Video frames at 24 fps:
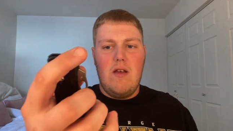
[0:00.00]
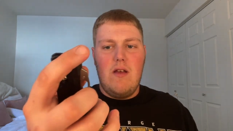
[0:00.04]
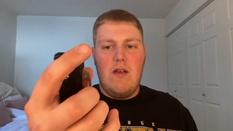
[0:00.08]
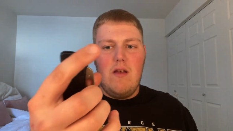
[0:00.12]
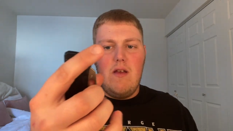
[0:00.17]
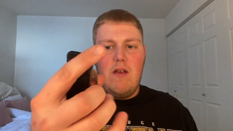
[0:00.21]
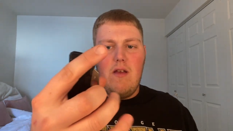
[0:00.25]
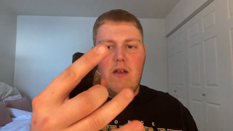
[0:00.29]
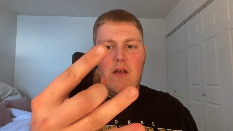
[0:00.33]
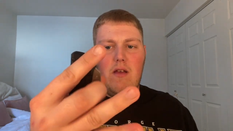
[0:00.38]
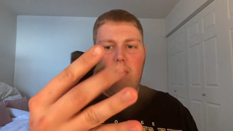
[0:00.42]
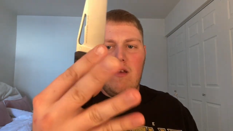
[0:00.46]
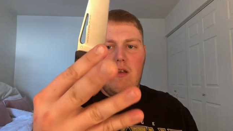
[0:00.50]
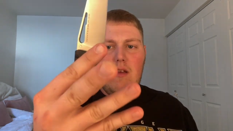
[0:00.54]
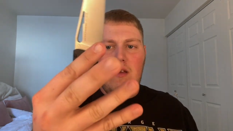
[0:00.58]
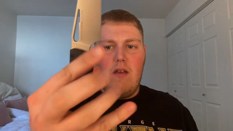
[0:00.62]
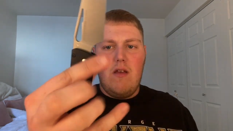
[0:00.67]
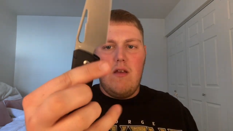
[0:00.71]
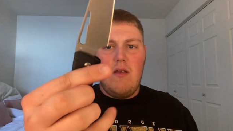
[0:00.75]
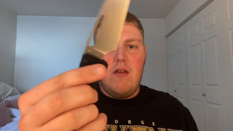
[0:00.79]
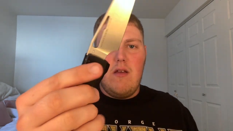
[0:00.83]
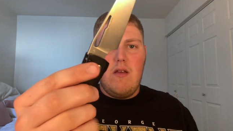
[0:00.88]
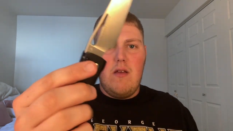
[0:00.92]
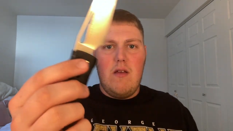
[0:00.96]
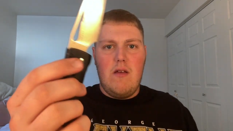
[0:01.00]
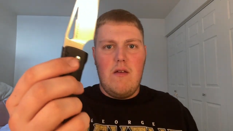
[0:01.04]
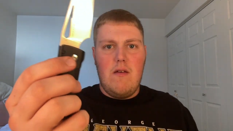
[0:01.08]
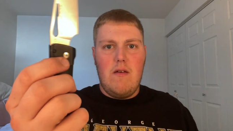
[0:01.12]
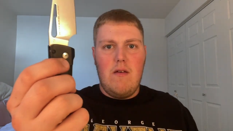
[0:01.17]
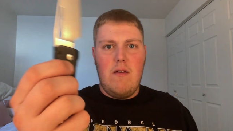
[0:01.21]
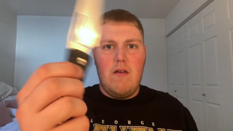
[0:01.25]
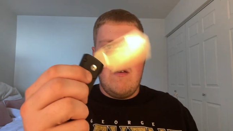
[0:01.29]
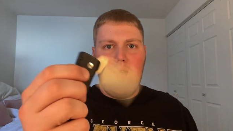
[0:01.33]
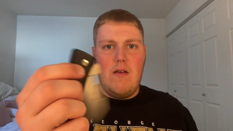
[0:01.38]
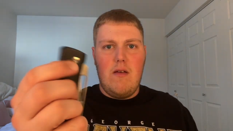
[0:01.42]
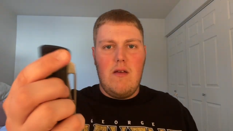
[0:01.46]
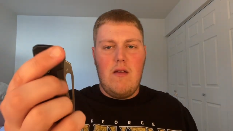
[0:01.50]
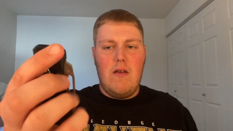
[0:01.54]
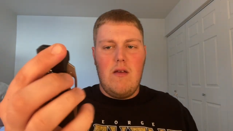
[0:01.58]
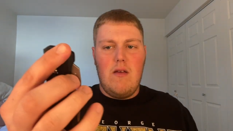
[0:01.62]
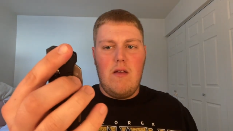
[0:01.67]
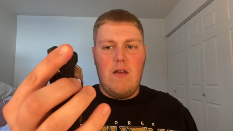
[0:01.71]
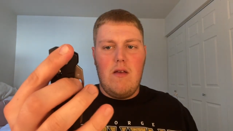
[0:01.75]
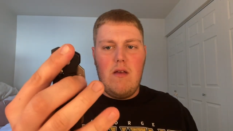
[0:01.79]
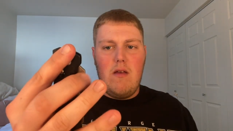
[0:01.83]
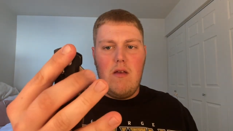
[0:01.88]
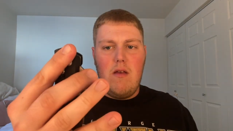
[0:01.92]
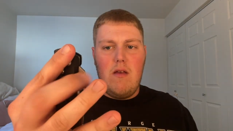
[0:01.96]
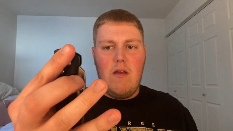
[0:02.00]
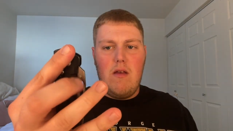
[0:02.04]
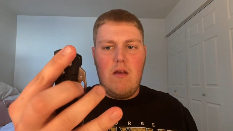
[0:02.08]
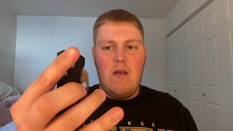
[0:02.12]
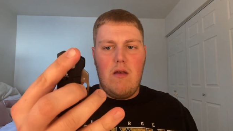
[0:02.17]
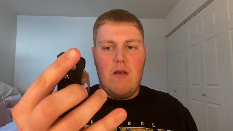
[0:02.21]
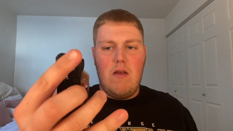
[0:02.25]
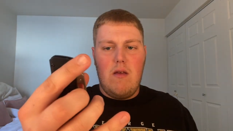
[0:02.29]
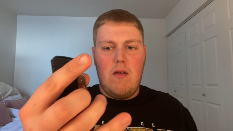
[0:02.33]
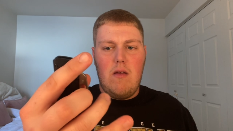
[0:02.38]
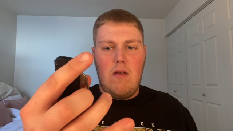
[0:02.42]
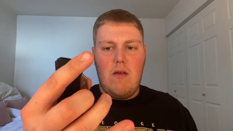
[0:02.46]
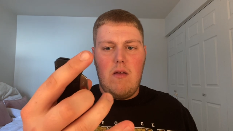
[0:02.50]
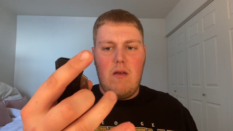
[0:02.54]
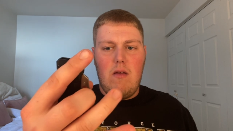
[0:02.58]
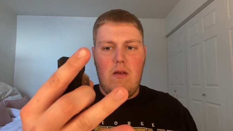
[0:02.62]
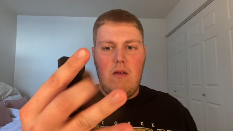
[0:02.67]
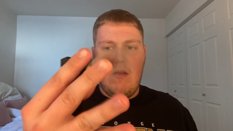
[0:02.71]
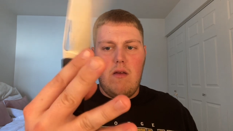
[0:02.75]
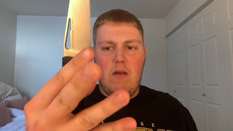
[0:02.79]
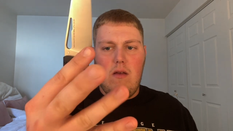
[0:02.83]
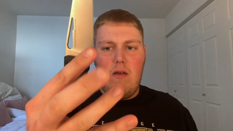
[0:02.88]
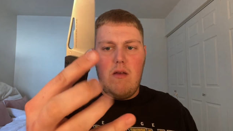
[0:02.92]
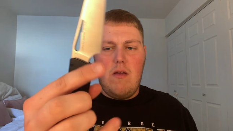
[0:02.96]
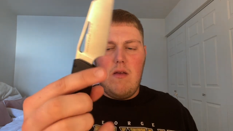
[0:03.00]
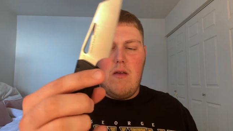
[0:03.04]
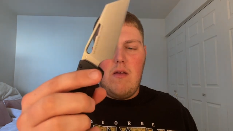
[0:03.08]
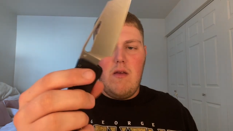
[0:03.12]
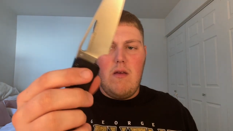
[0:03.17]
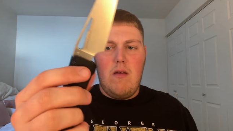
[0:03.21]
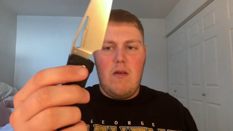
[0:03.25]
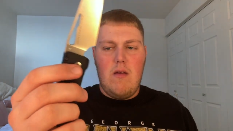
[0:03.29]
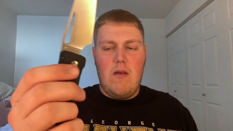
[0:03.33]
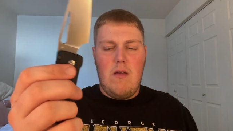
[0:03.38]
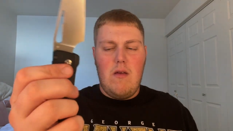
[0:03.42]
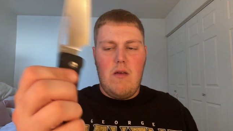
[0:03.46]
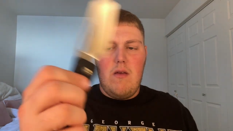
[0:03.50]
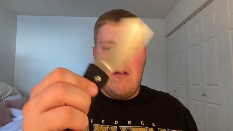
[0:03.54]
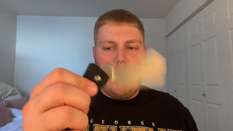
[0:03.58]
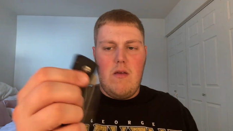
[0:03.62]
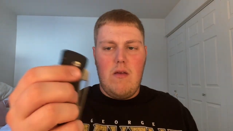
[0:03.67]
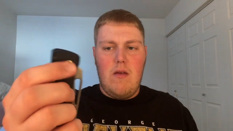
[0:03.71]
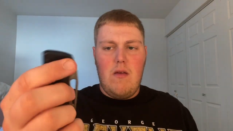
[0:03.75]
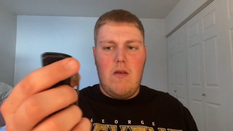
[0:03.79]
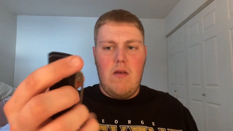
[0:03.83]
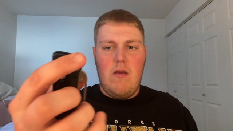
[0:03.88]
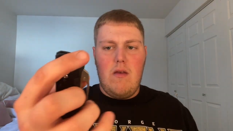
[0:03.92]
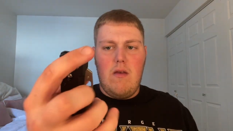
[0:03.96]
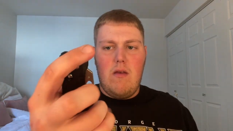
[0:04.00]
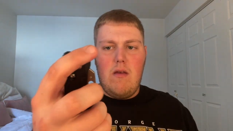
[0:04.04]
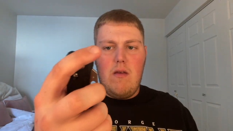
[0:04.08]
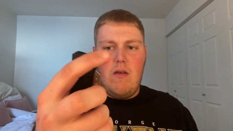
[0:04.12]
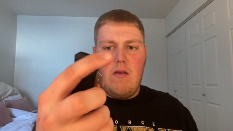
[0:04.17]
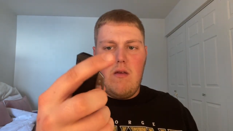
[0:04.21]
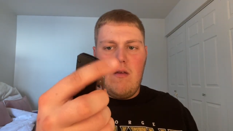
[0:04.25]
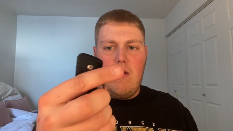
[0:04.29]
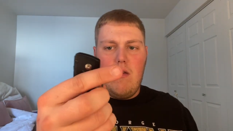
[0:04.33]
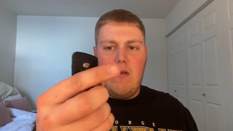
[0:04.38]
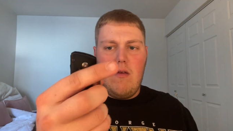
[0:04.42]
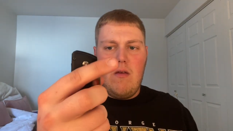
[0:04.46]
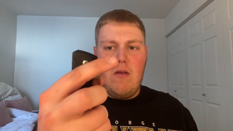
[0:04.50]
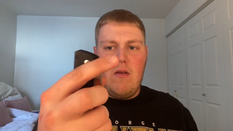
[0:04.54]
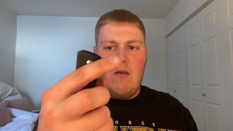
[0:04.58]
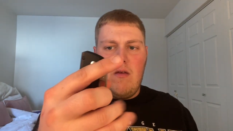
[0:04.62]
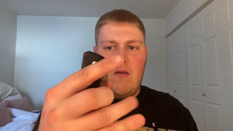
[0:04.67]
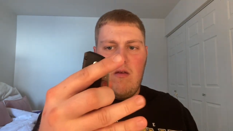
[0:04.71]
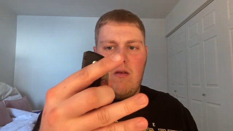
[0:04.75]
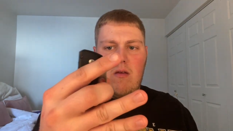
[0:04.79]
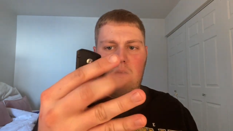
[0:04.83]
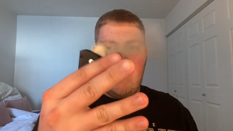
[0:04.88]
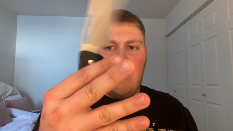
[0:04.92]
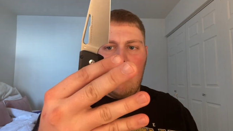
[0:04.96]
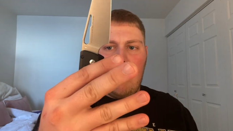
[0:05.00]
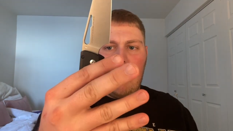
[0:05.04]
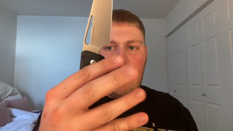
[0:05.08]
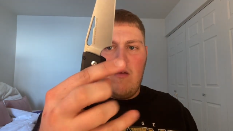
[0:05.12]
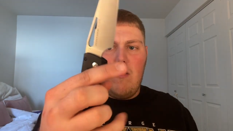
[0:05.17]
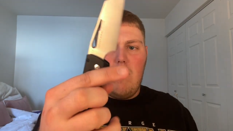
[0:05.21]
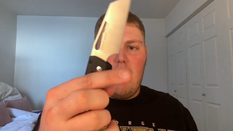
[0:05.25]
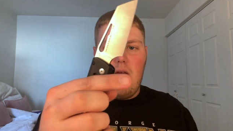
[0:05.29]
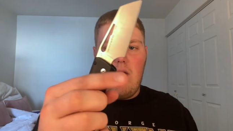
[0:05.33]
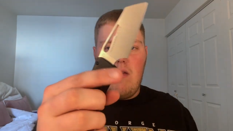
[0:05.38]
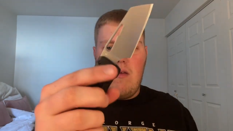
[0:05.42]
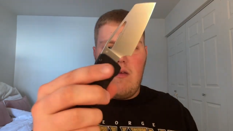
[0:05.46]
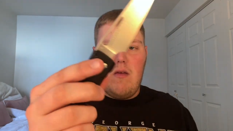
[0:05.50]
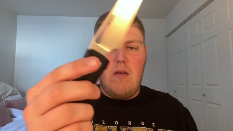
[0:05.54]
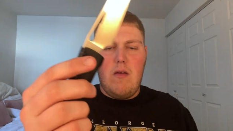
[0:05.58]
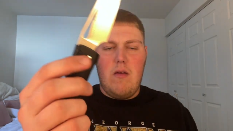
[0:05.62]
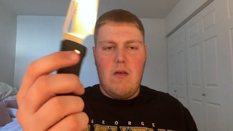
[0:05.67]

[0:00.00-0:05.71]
Nobody speaks.